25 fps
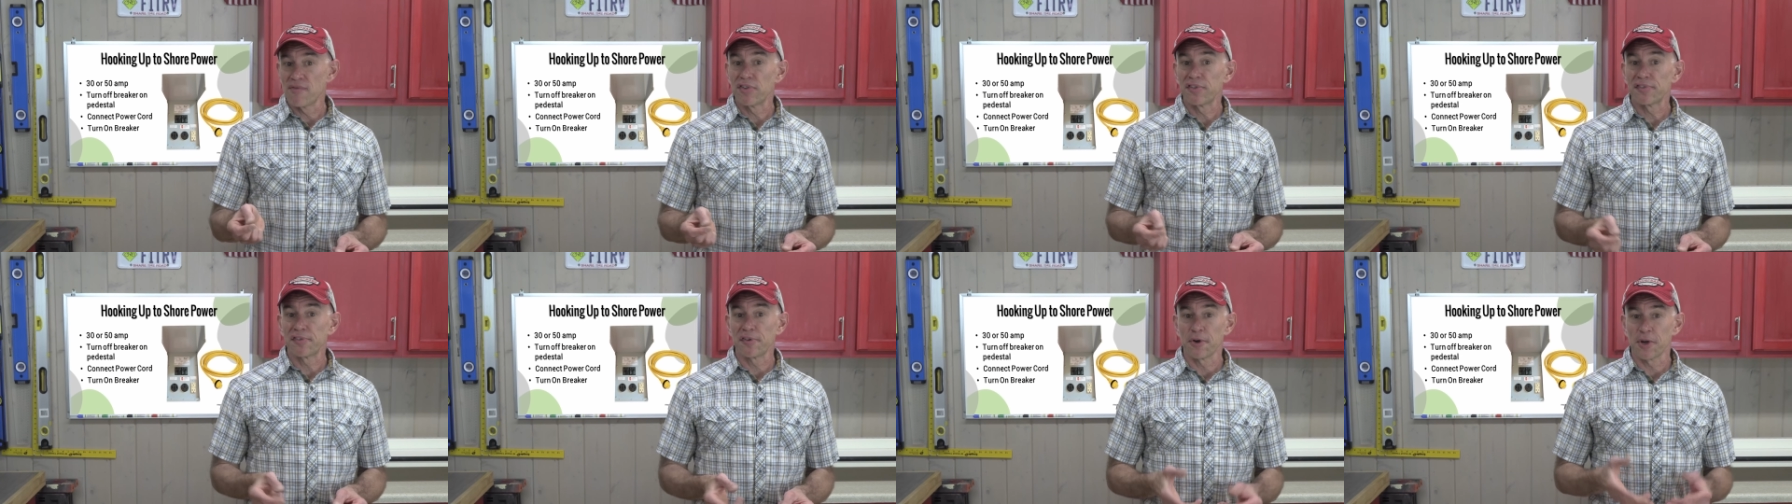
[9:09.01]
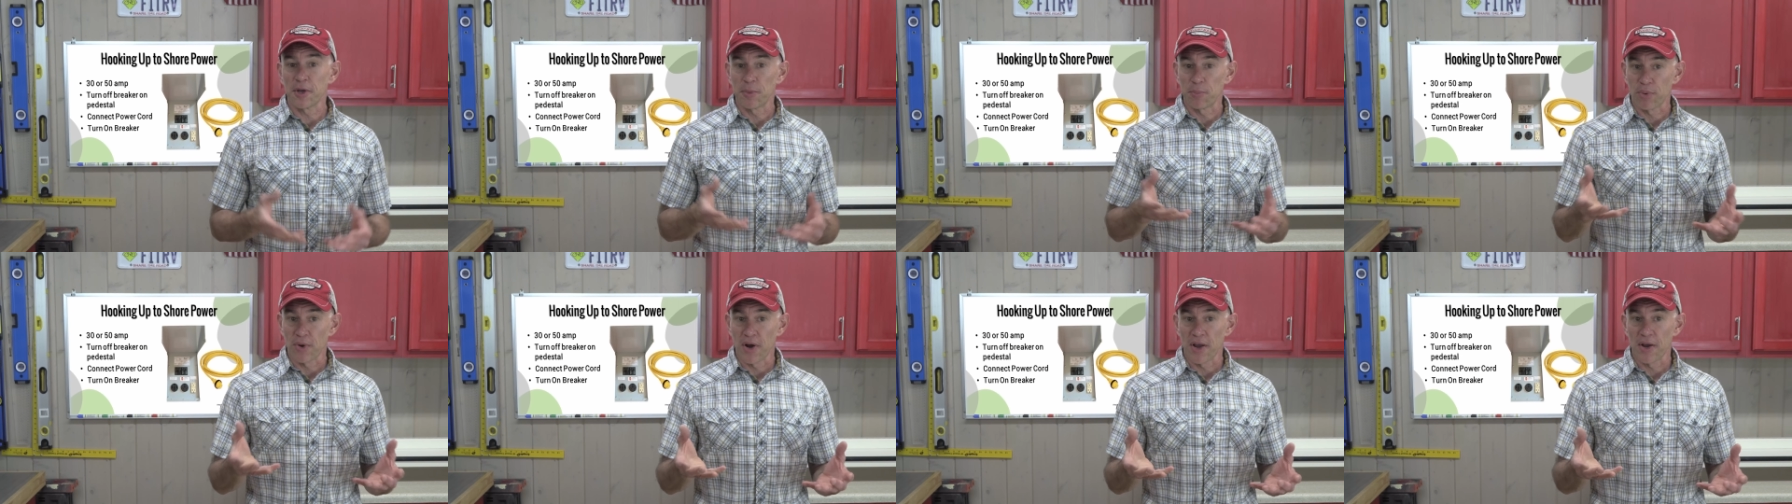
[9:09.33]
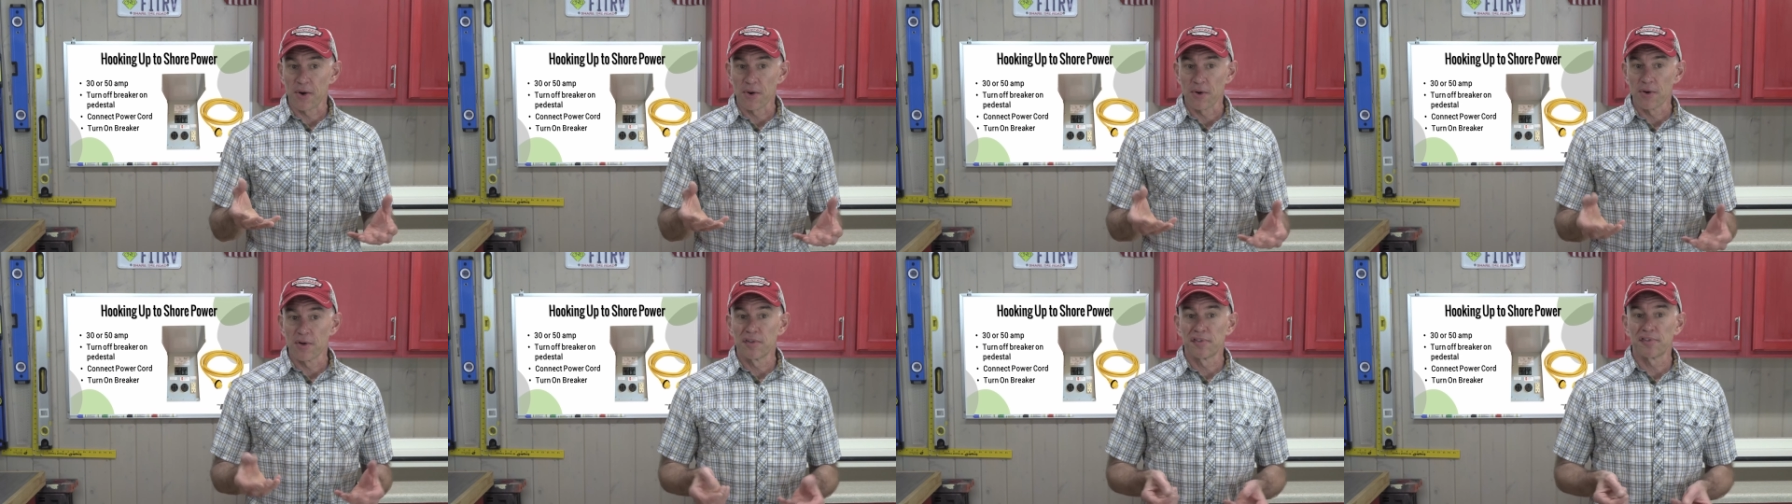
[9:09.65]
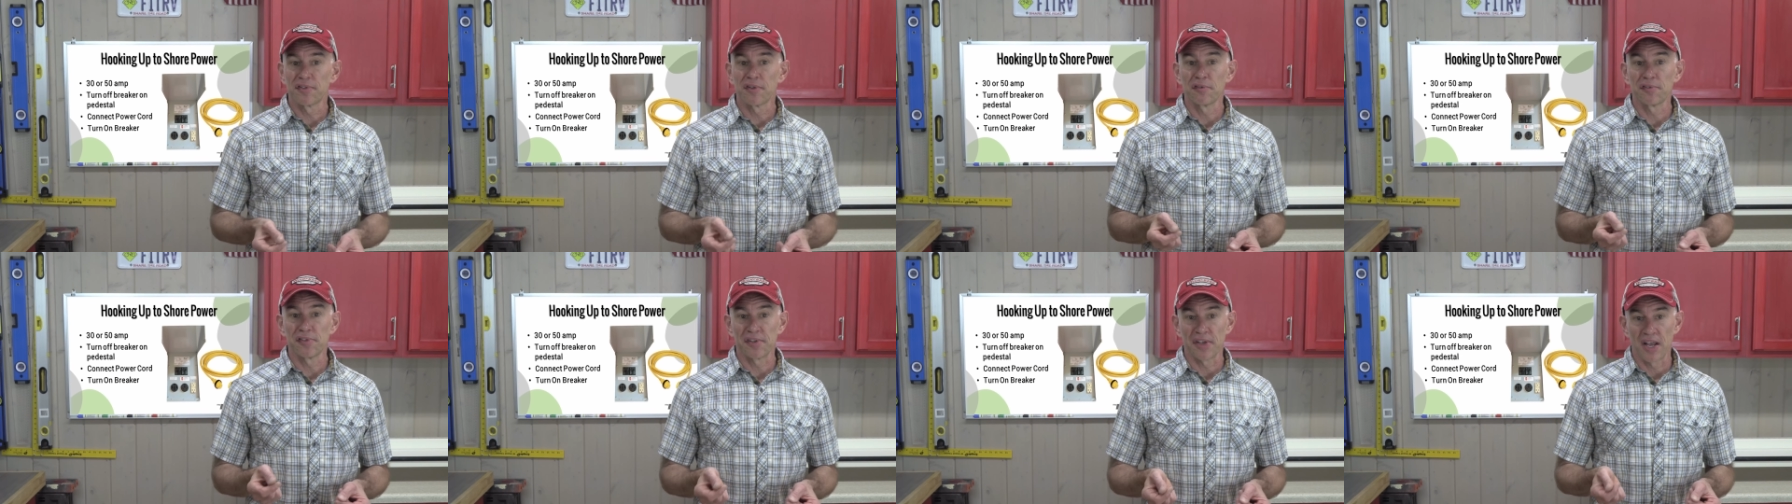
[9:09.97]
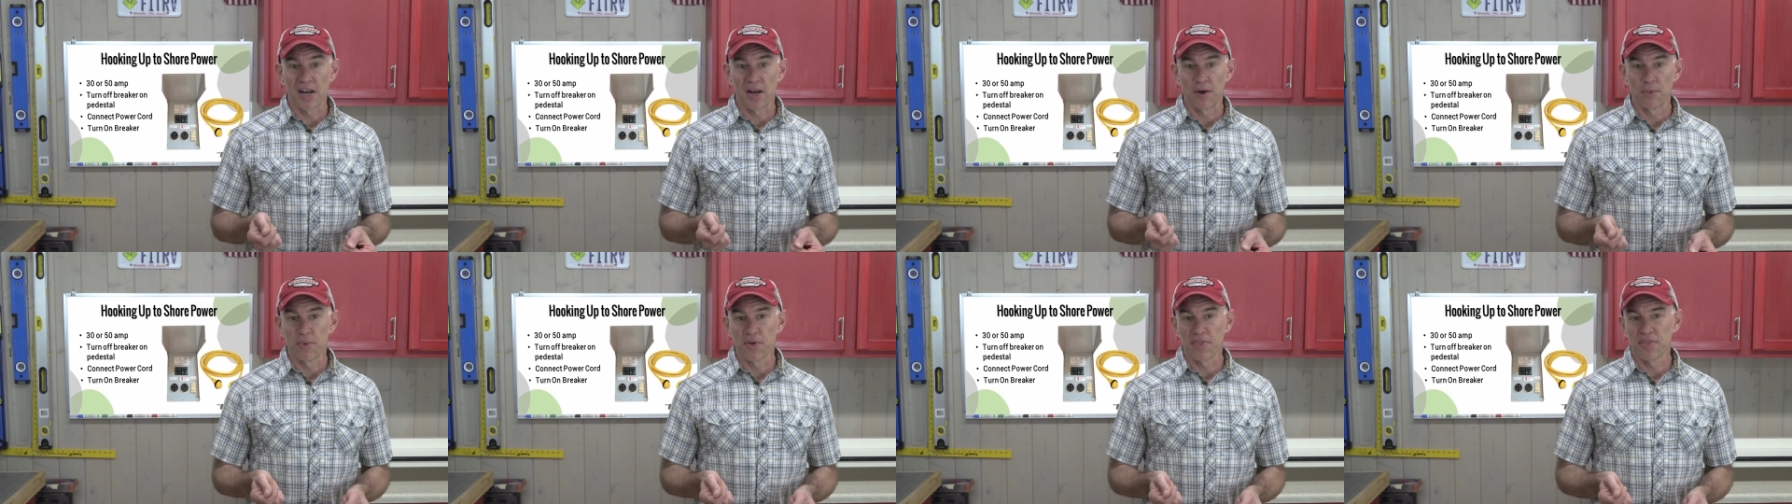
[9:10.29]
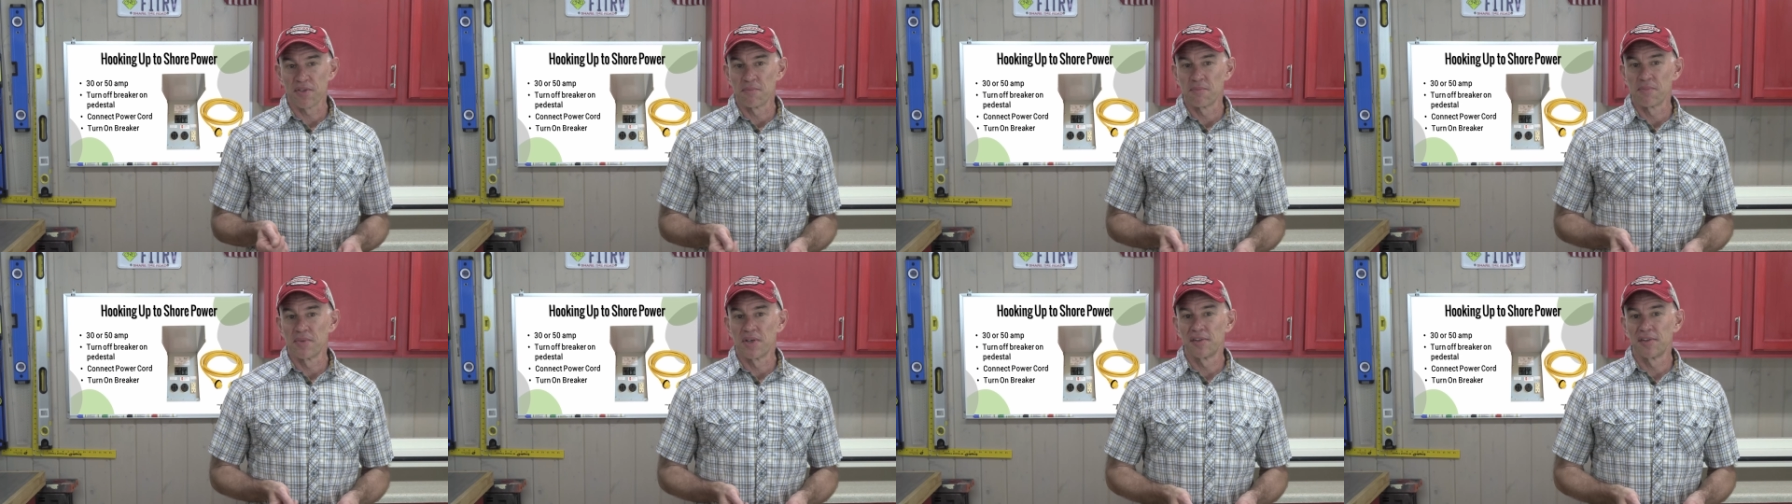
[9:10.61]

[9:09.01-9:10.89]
a circuit breaker associated with them.